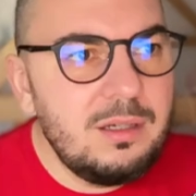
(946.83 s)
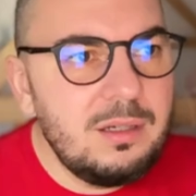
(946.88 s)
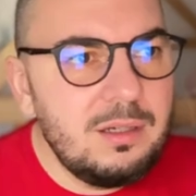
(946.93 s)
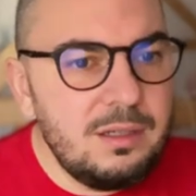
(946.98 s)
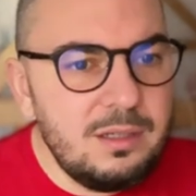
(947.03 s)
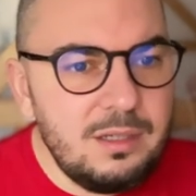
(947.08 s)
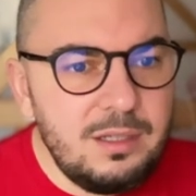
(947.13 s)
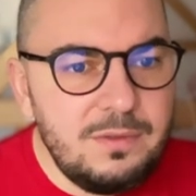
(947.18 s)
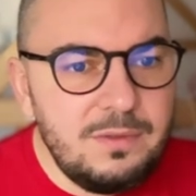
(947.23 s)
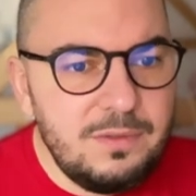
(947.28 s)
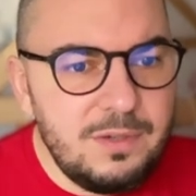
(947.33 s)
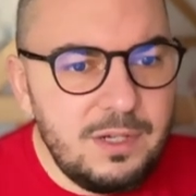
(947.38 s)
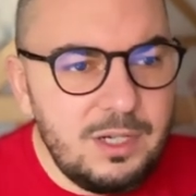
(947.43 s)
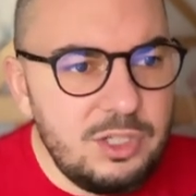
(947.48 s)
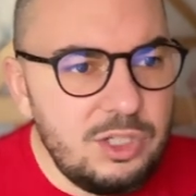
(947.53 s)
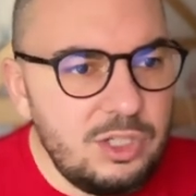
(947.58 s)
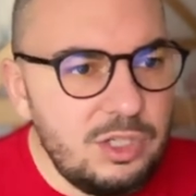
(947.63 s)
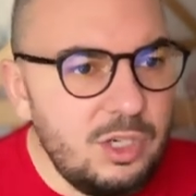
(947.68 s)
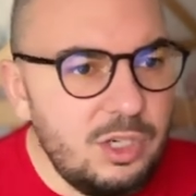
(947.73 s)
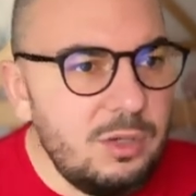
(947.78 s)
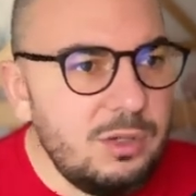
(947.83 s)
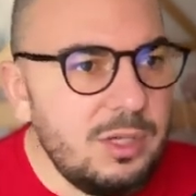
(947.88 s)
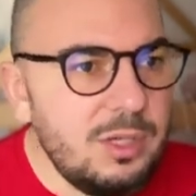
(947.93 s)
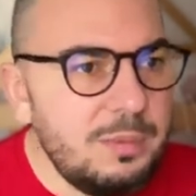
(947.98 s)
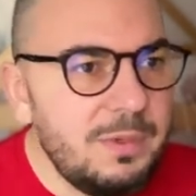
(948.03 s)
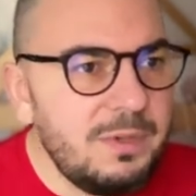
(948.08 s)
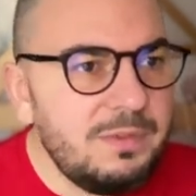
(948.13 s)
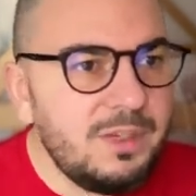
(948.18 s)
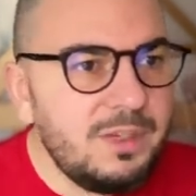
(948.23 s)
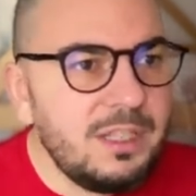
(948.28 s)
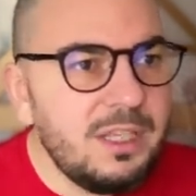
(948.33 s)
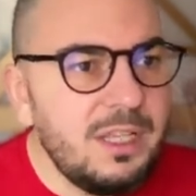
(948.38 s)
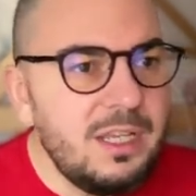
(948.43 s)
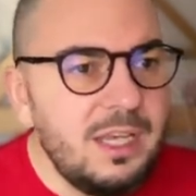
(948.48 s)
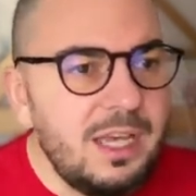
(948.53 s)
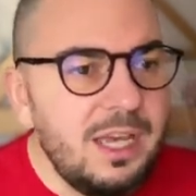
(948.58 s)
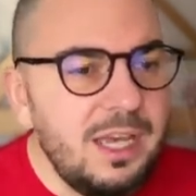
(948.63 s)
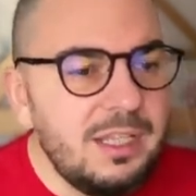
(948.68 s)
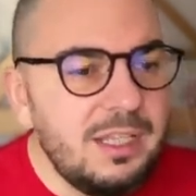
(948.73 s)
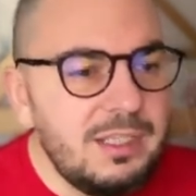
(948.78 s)
Refresh. Okay, perfect.
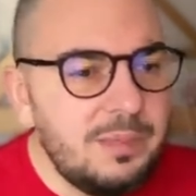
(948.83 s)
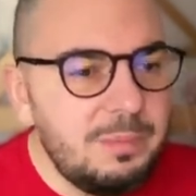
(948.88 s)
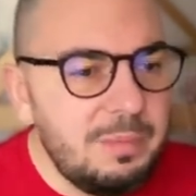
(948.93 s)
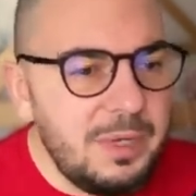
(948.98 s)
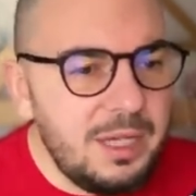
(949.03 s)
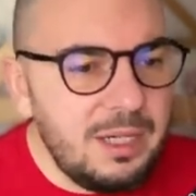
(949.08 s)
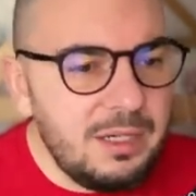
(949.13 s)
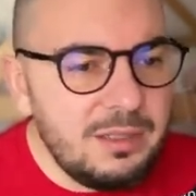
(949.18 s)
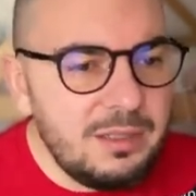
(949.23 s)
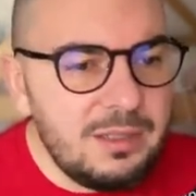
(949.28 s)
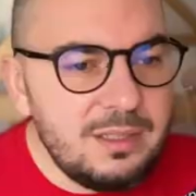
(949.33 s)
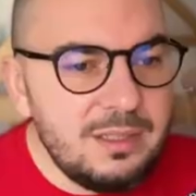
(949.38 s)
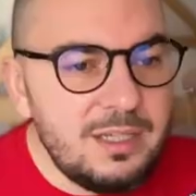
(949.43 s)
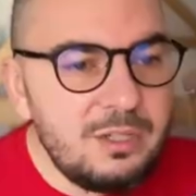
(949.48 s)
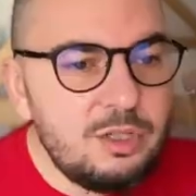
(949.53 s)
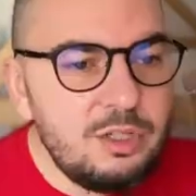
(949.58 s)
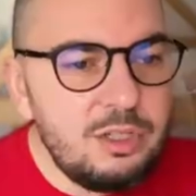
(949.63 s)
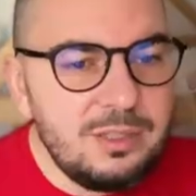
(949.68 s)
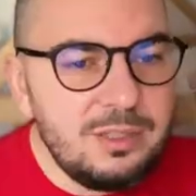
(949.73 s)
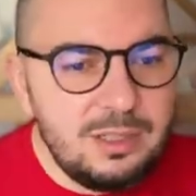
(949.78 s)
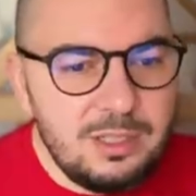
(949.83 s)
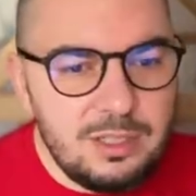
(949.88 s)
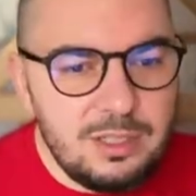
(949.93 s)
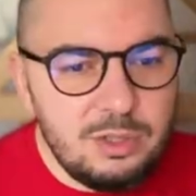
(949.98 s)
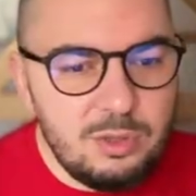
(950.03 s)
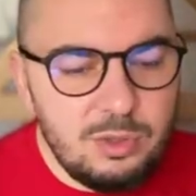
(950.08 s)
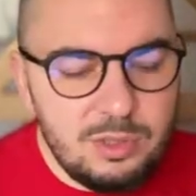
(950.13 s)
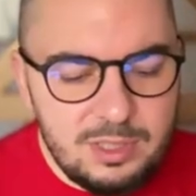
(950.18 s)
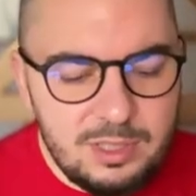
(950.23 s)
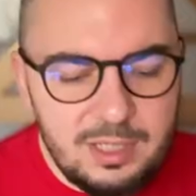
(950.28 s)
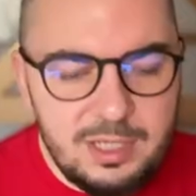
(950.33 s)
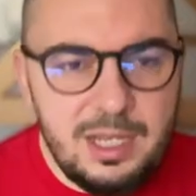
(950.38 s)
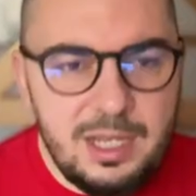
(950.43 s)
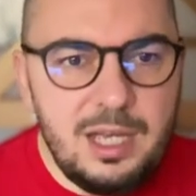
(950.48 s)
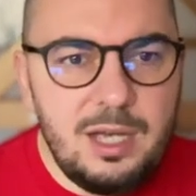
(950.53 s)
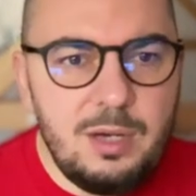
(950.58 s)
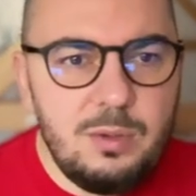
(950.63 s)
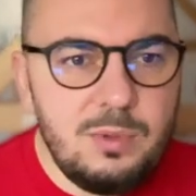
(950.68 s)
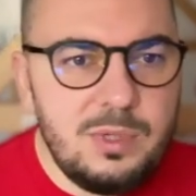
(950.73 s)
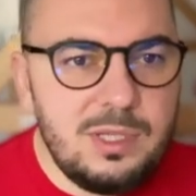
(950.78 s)
And the parent is actually the resource. And
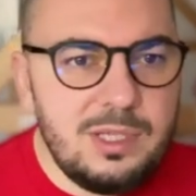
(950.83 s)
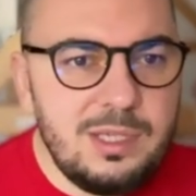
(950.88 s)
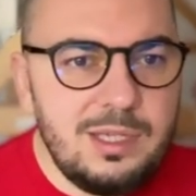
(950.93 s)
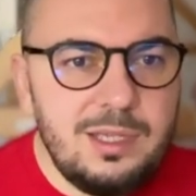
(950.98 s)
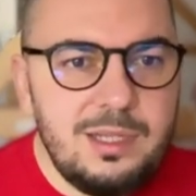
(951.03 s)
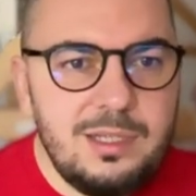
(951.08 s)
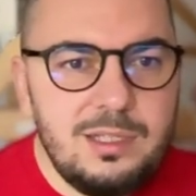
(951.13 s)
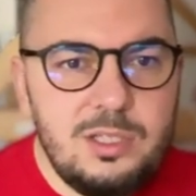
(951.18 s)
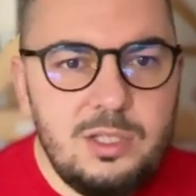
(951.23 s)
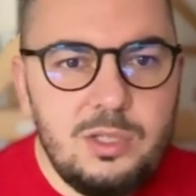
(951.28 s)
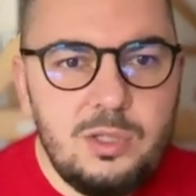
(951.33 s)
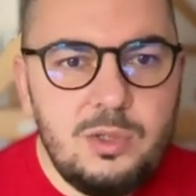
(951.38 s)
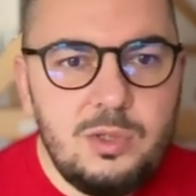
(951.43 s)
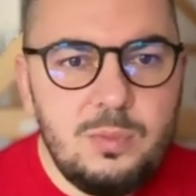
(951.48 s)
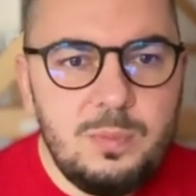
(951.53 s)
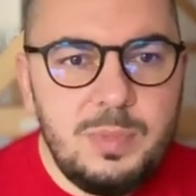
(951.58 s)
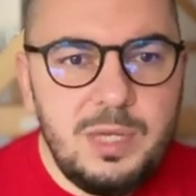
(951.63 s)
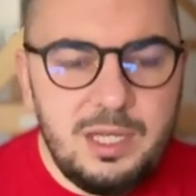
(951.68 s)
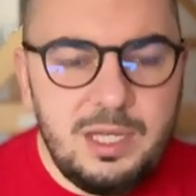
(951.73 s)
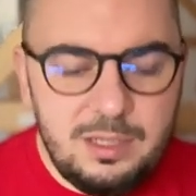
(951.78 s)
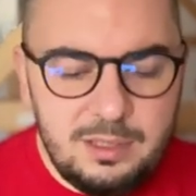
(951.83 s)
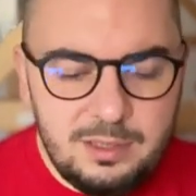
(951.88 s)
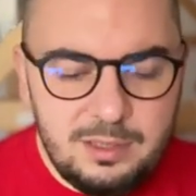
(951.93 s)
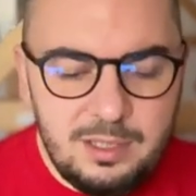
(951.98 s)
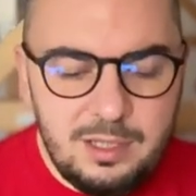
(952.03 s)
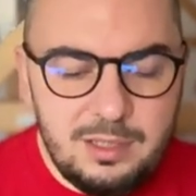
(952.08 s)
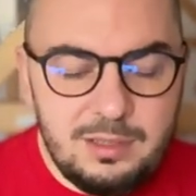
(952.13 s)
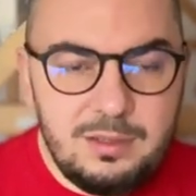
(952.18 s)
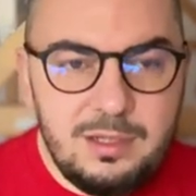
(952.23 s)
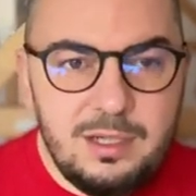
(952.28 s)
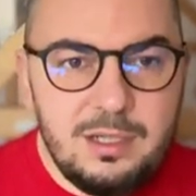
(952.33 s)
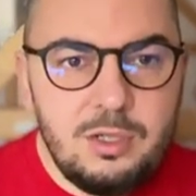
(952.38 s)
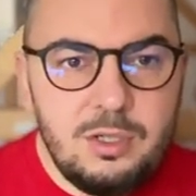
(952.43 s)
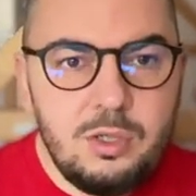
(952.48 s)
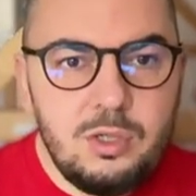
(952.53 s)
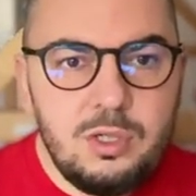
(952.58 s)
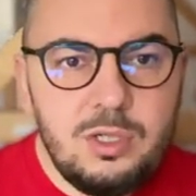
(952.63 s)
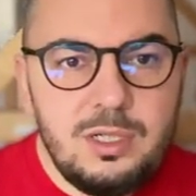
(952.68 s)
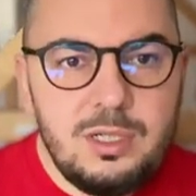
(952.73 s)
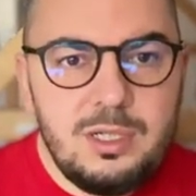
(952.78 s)
now we can do
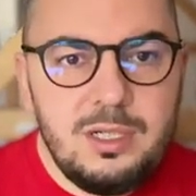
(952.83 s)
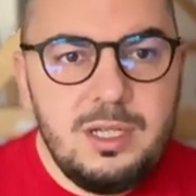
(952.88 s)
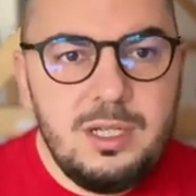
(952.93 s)
parent.record,